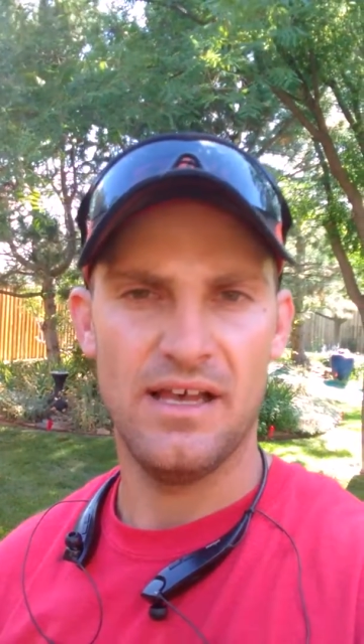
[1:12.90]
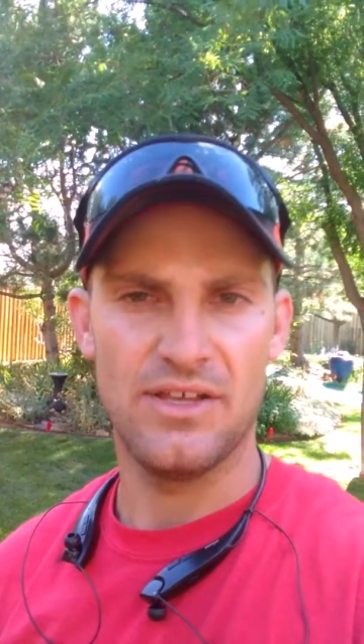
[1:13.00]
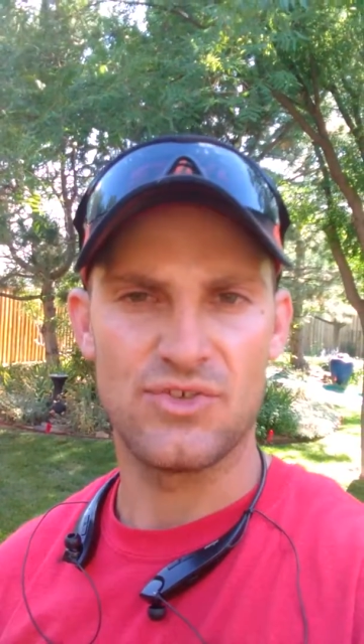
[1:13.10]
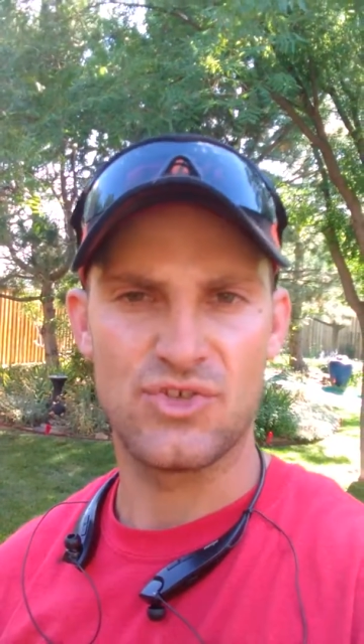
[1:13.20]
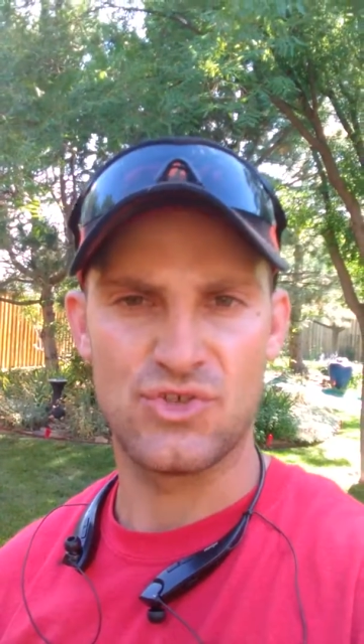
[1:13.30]

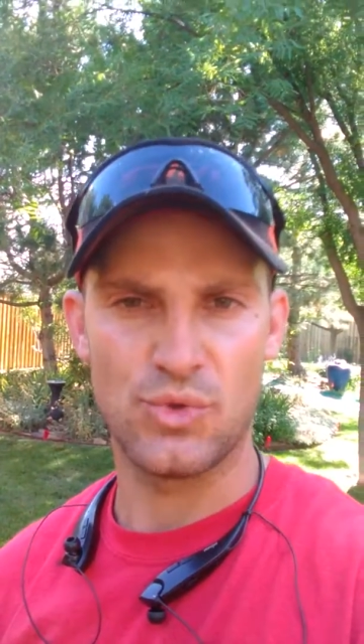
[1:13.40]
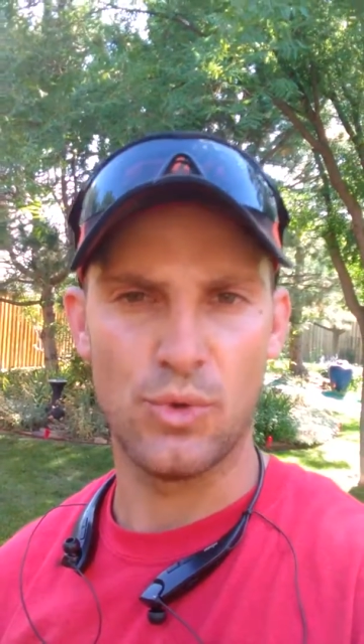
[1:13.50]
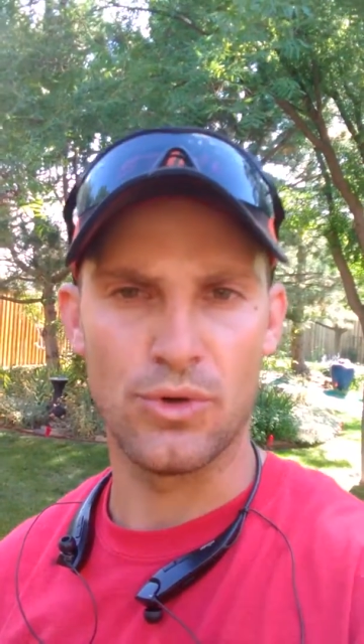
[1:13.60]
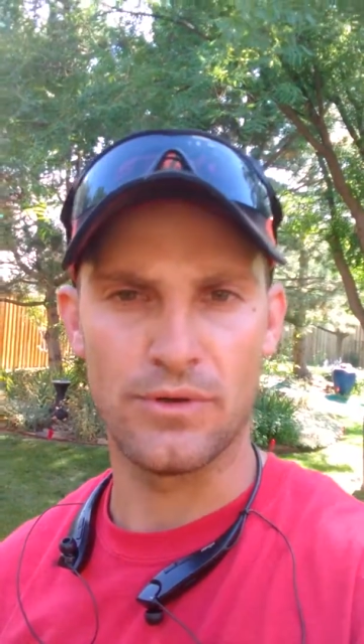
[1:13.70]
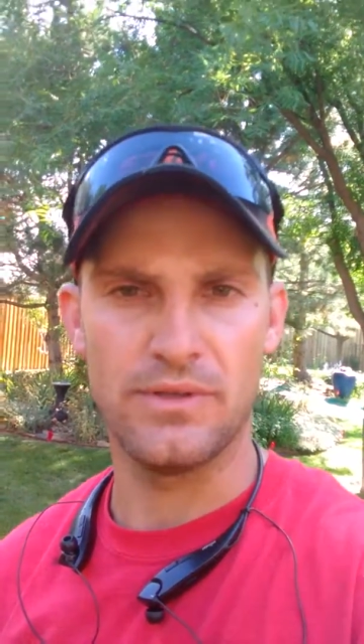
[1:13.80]

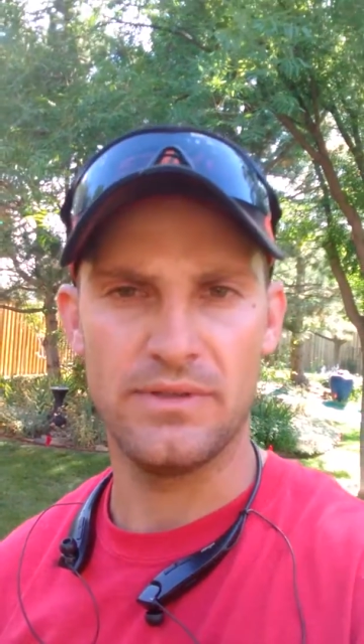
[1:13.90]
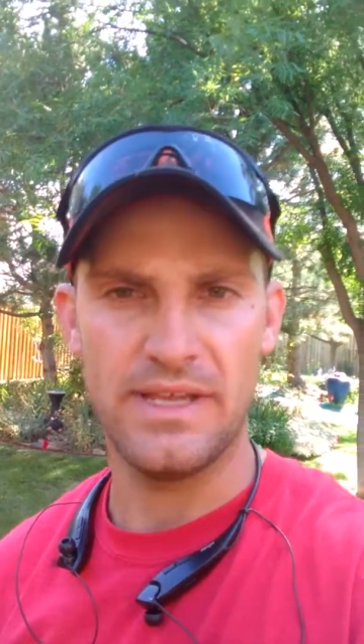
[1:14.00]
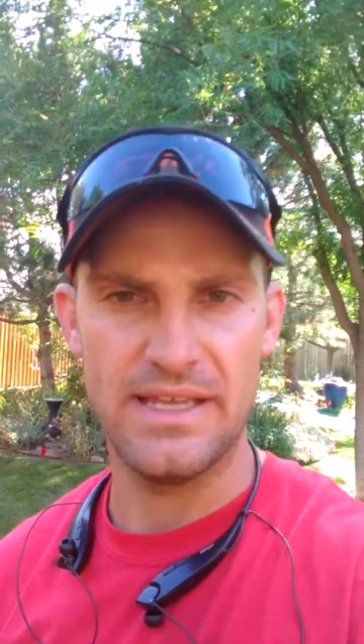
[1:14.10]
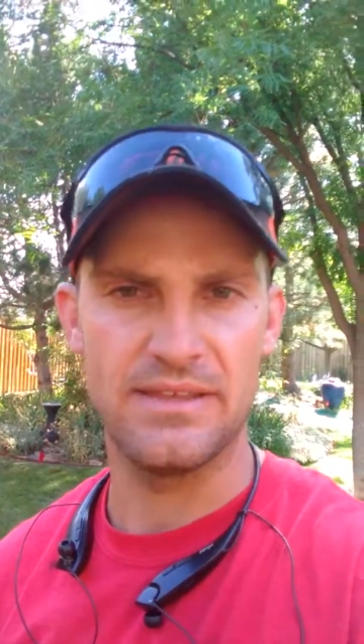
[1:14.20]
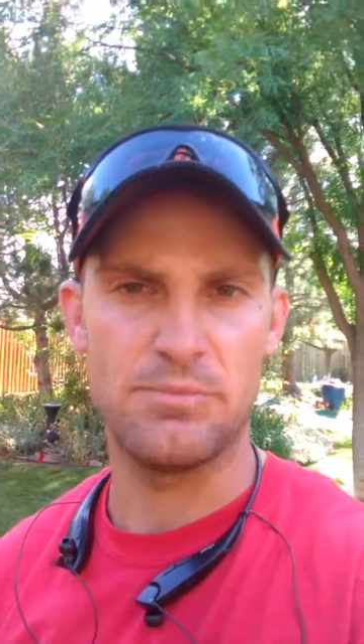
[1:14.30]
stored
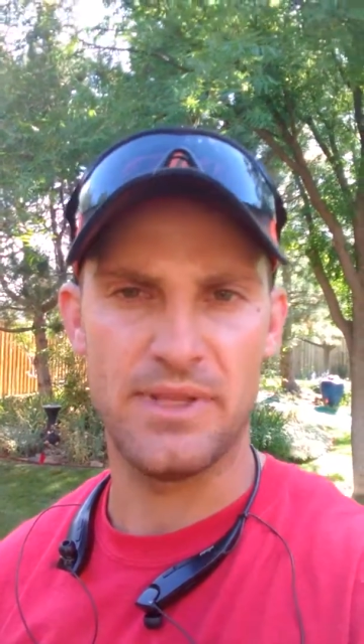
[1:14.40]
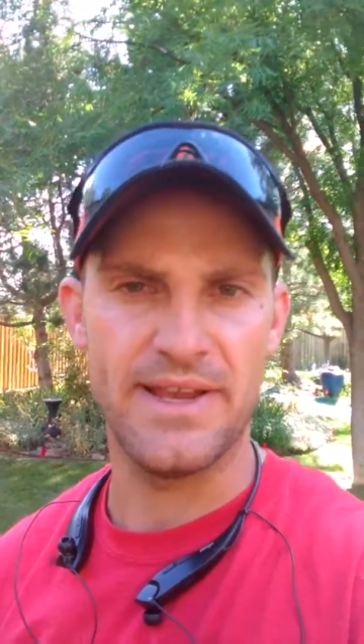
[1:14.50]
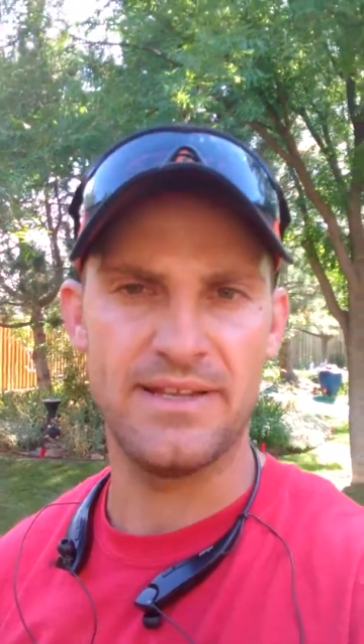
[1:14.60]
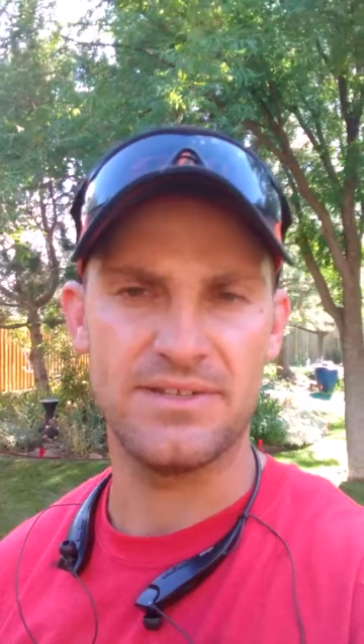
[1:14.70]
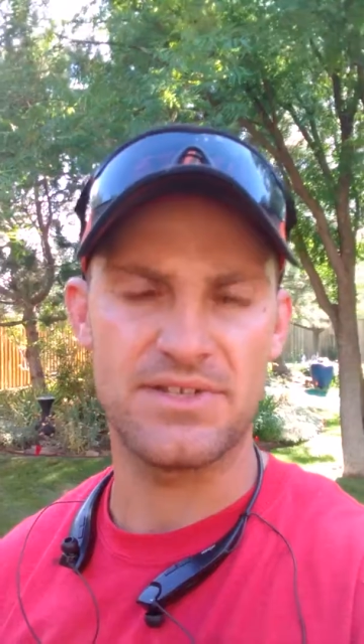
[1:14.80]
in the
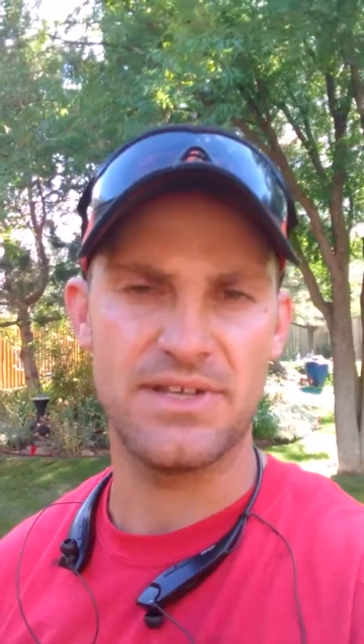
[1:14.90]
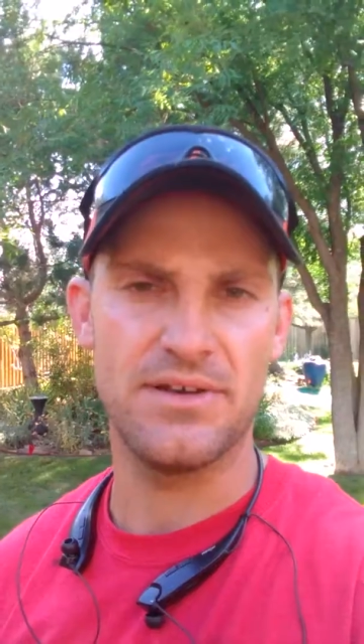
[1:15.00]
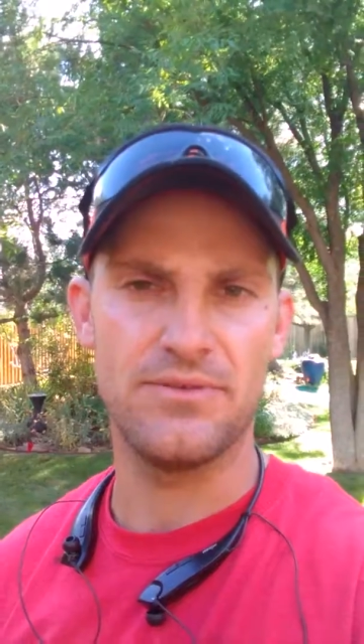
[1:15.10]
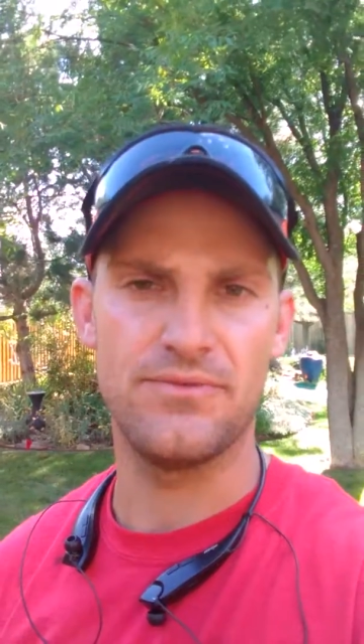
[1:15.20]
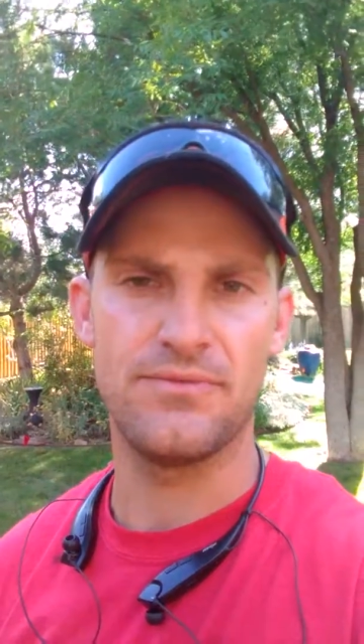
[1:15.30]
plant
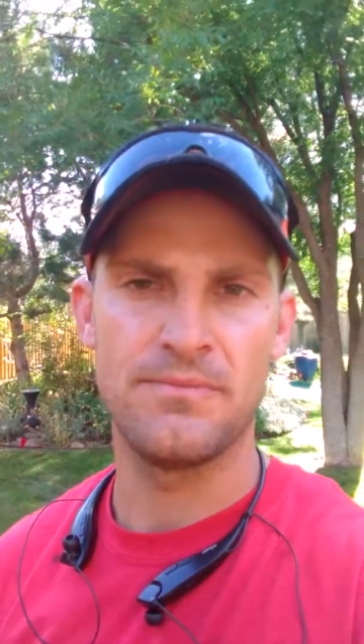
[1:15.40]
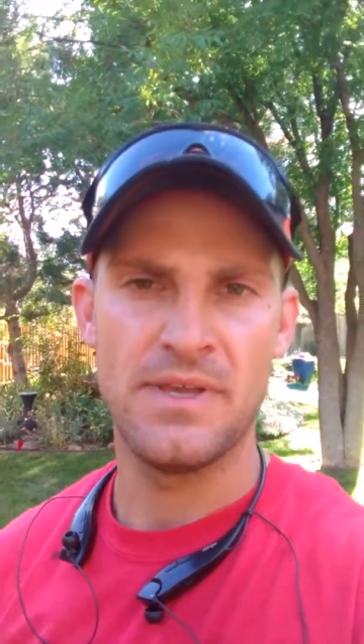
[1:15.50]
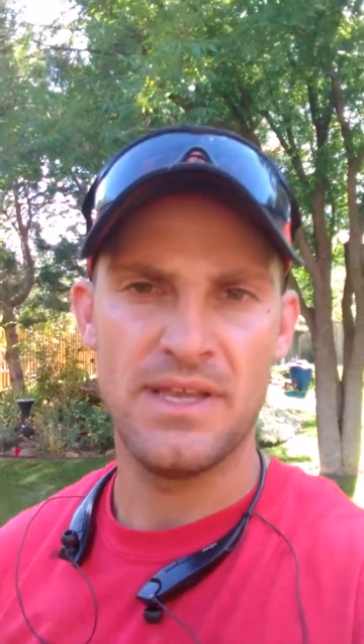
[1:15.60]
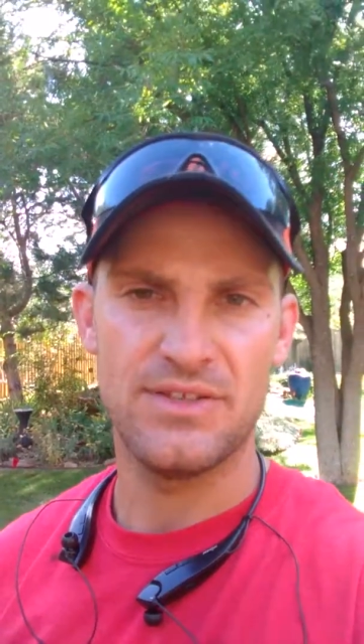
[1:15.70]
itself.